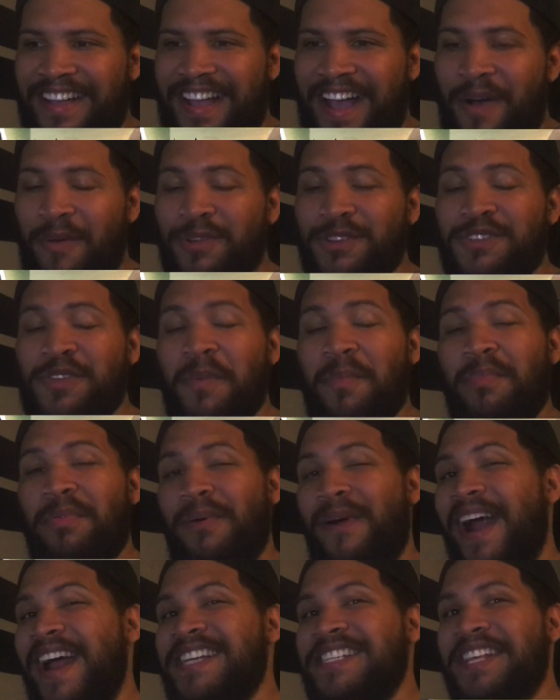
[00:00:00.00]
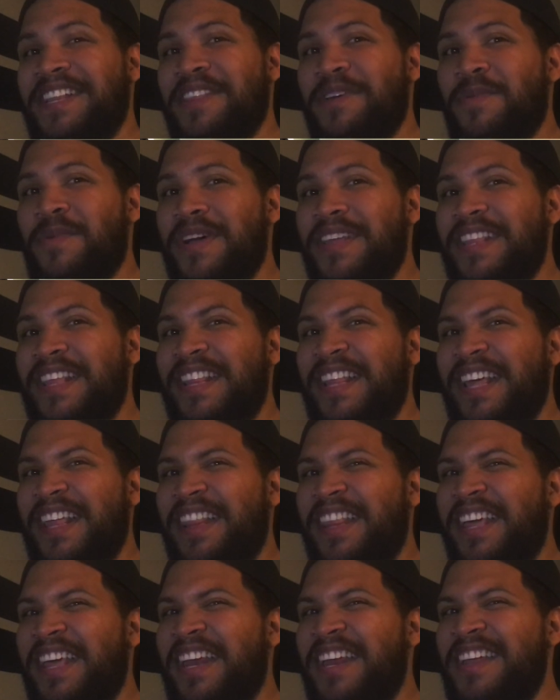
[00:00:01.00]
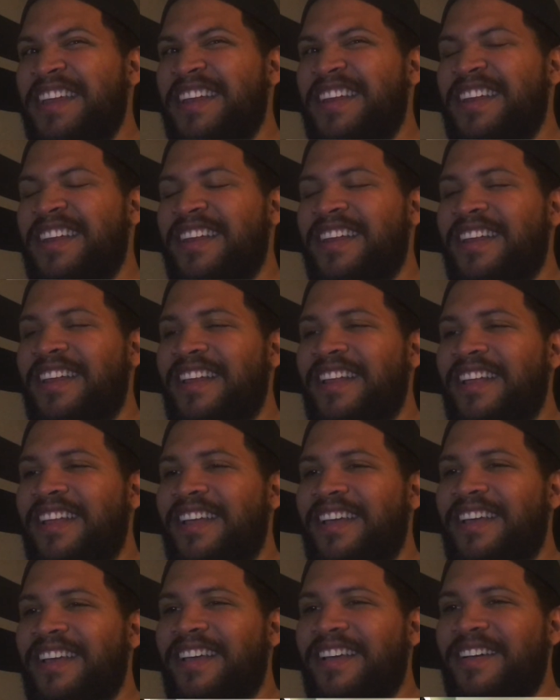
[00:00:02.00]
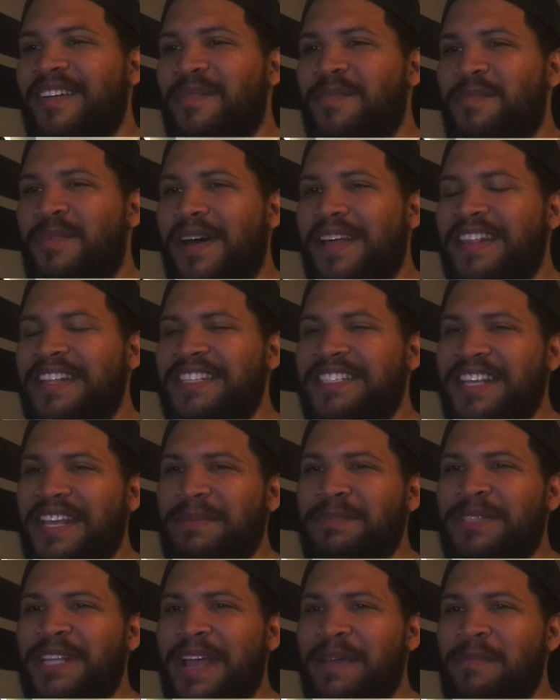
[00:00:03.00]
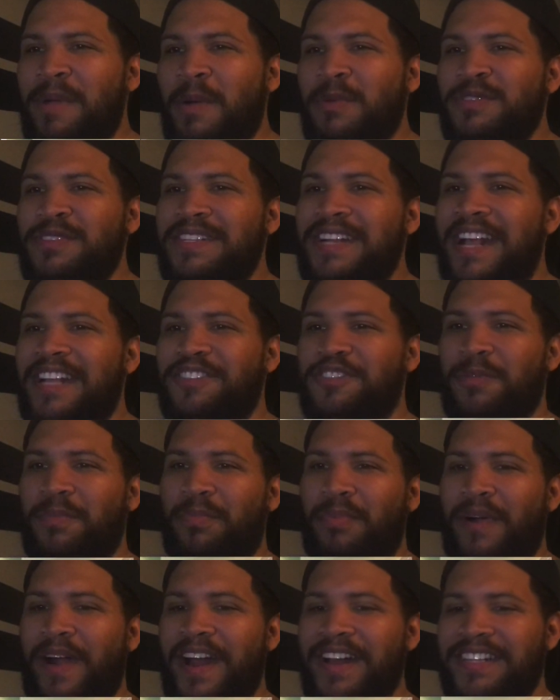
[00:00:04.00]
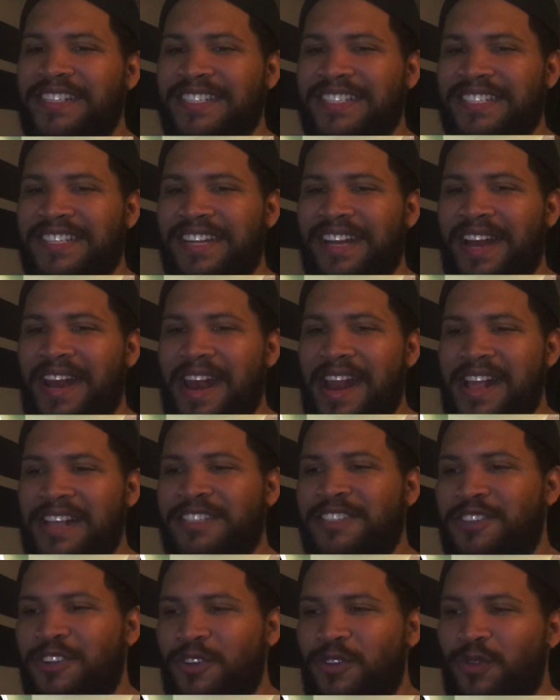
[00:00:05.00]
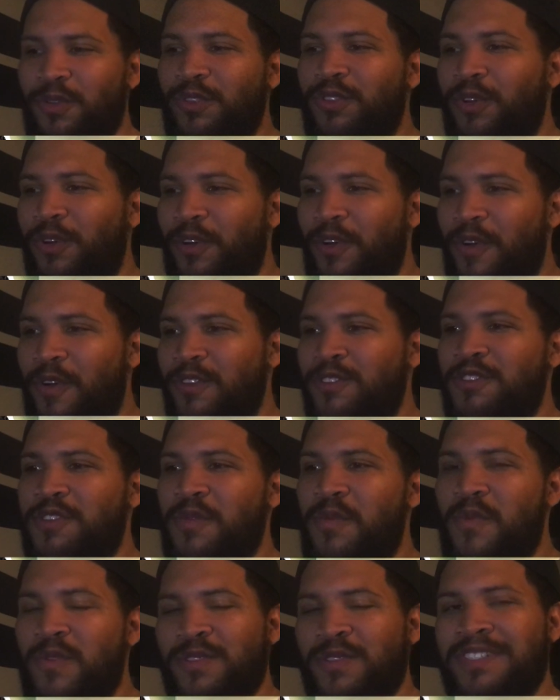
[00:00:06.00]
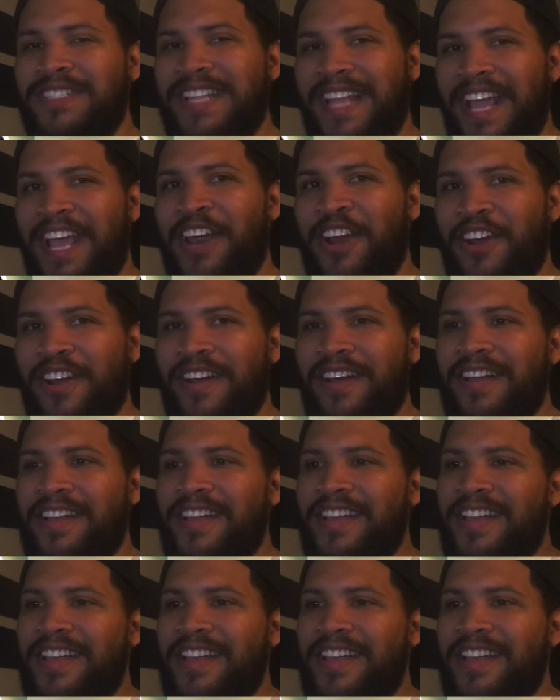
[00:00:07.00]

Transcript: I was surprised in the way that they did it but at the same time I was not surprised because Lex Luthor also was there.